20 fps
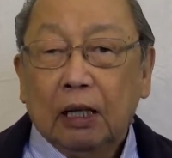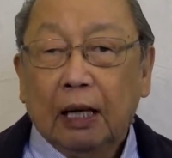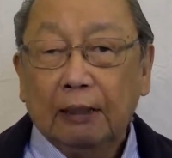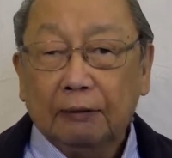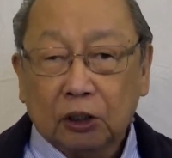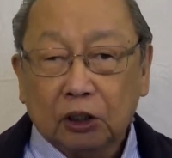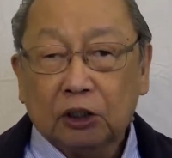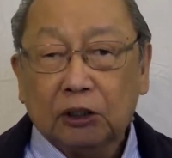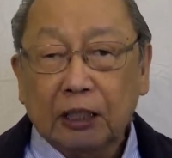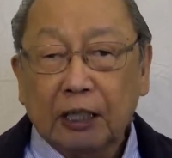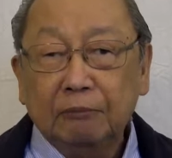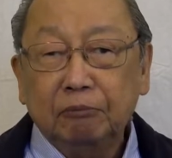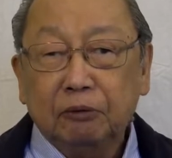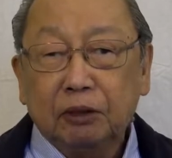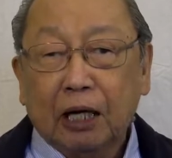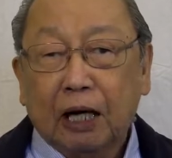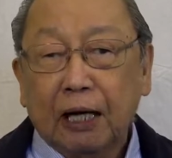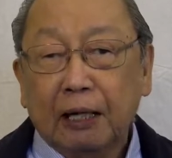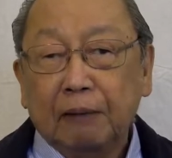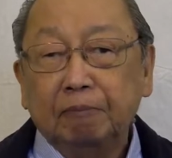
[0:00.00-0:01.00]
At the same
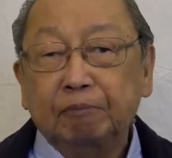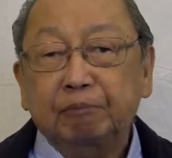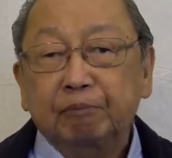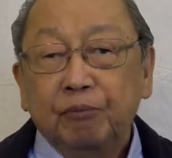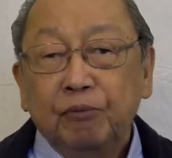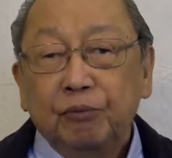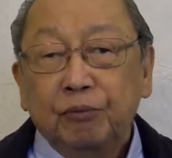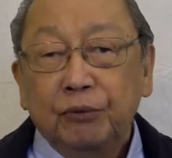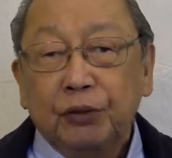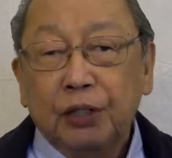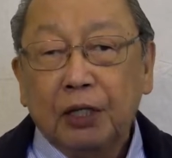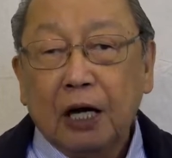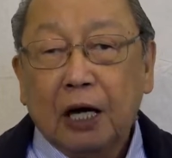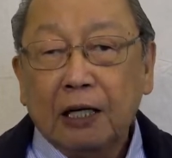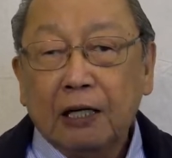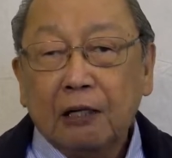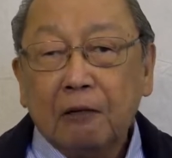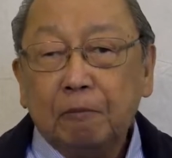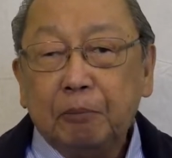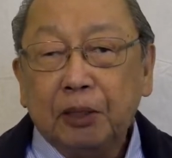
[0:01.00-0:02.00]
time, the
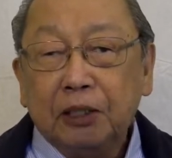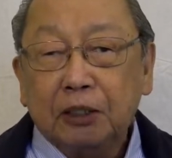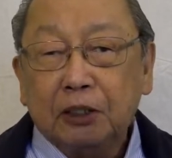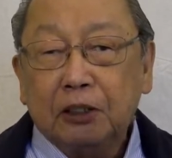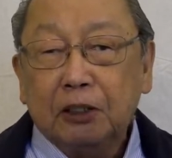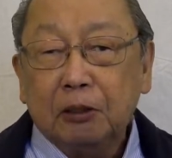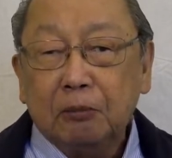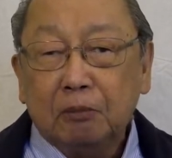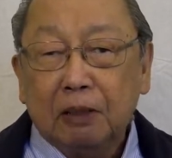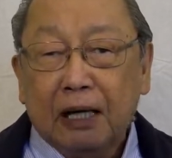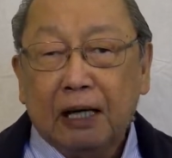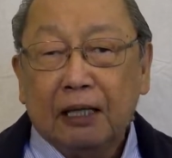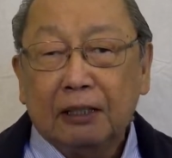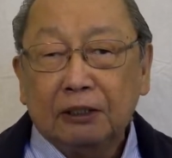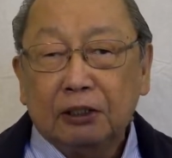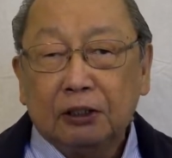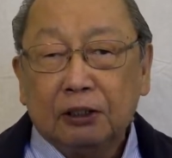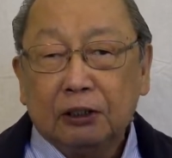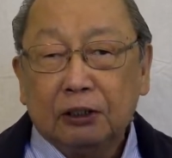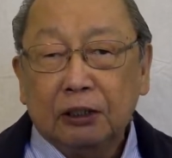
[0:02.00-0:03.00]
ILPS
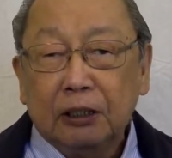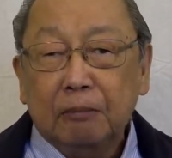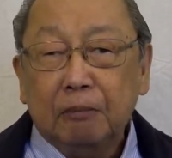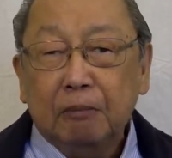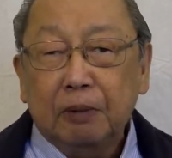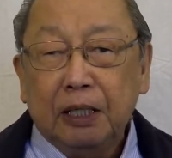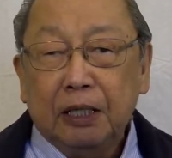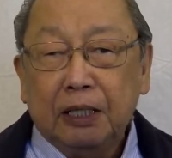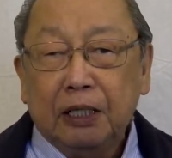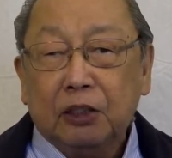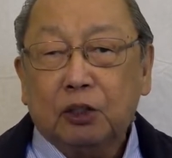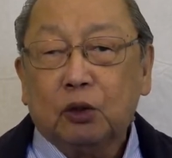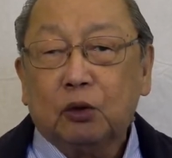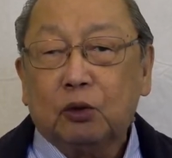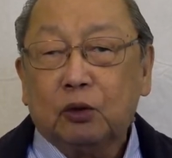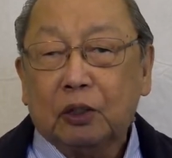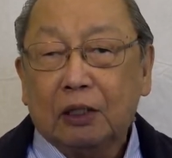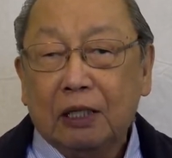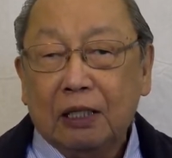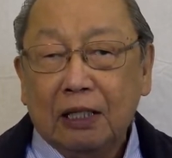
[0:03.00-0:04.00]
demands the immediate
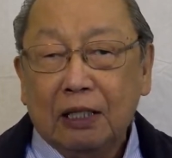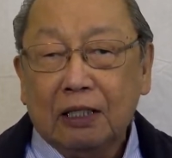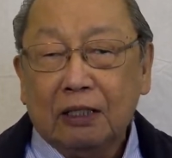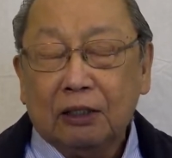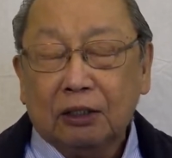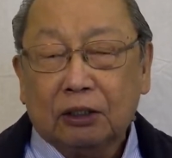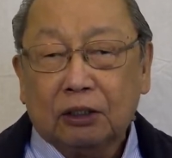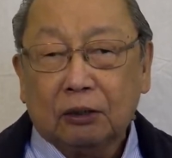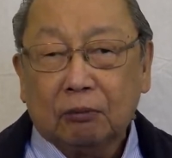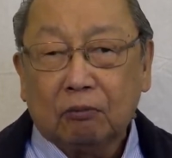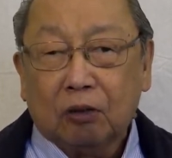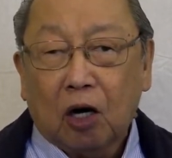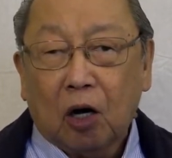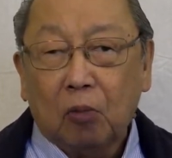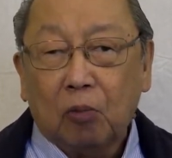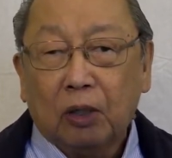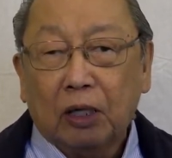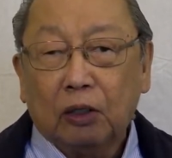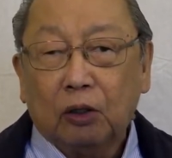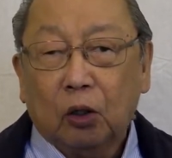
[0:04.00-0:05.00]
release of
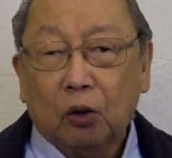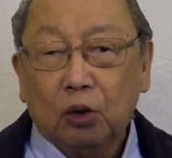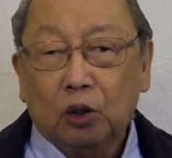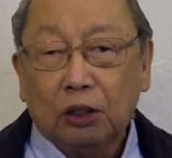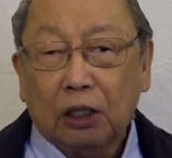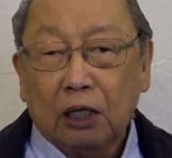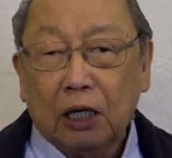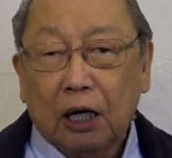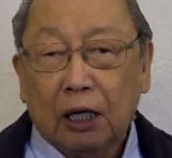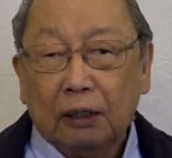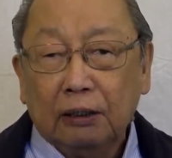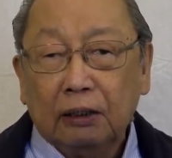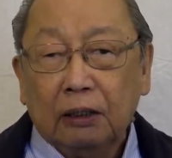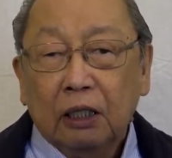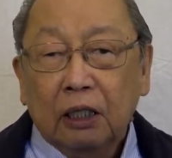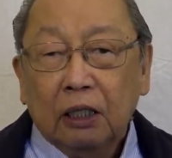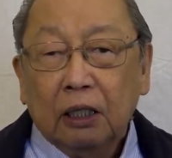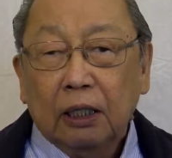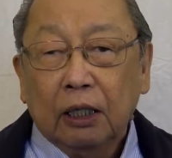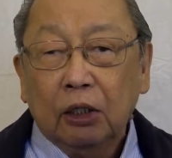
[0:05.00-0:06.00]
Comrade Öcalan